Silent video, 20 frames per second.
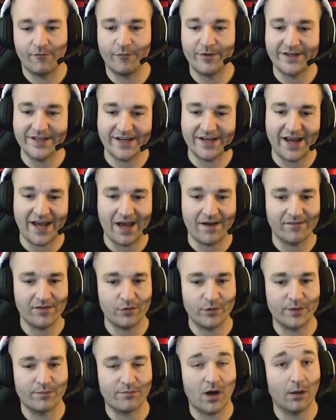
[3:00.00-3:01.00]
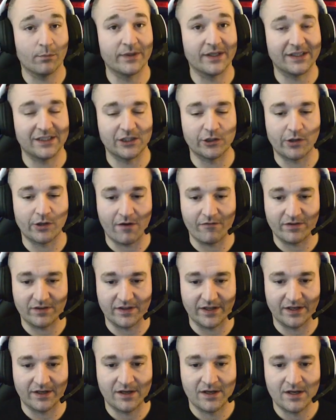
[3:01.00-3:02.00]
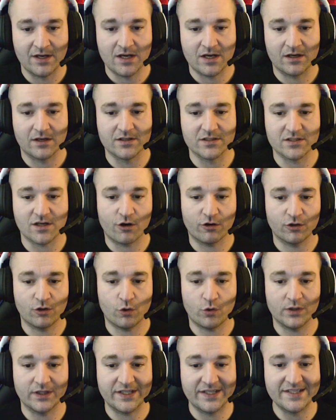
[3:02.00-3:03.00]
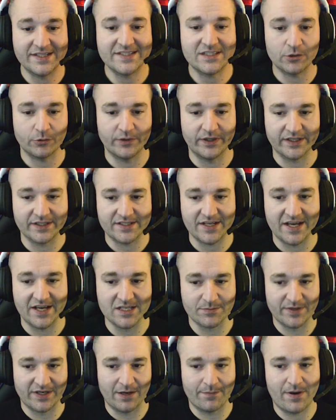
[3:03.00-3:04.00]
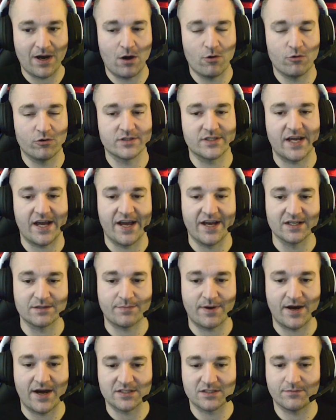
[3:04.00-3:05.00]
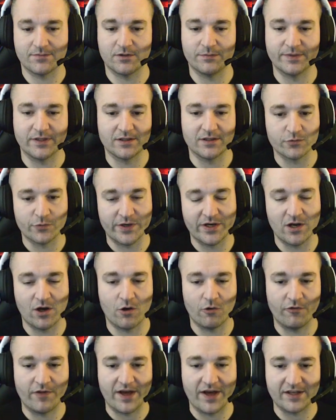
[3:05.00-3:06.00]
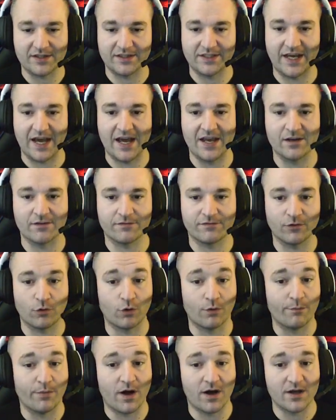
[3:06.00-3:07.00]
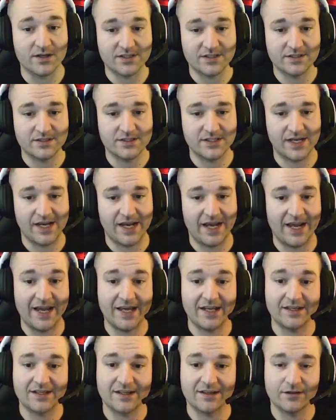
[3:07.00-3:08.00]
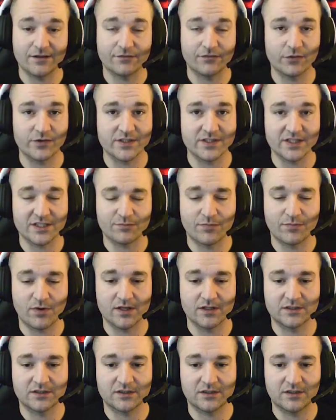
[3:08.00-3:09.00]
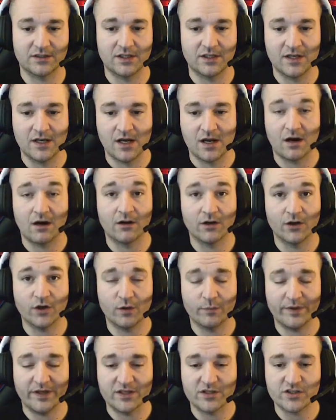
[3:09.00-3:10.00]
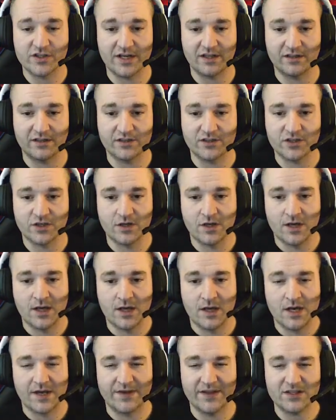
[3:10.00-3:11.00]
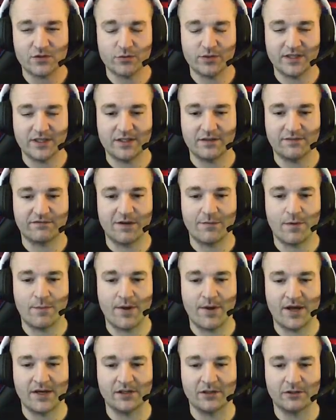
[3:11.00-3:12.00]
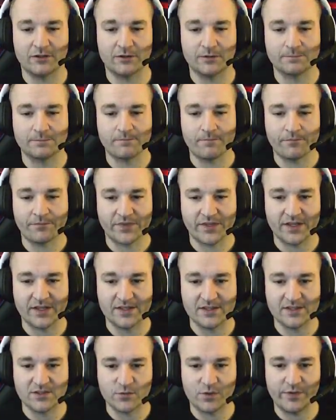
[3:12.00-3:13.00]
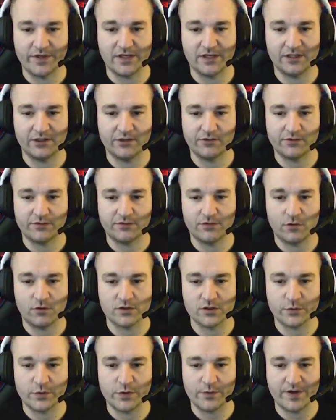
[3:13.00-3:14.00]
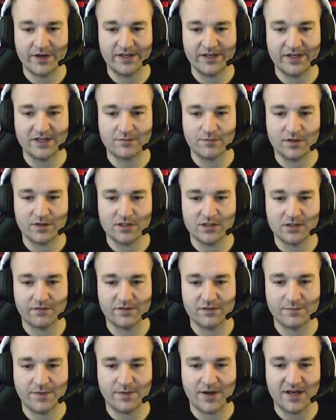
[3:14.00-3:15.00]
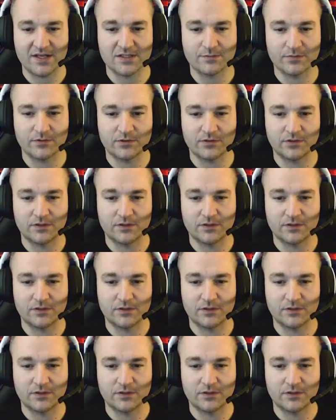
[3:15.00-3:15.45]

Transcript: didn't have it, we'd probably clear everything, because our goal is to get as many powers as possible, because we know that the end of floor bosses and the floor 6 boss are going to be a challenge. And that's really the frame of mind here, is when we clear the floors, we want to get as much stuff as possible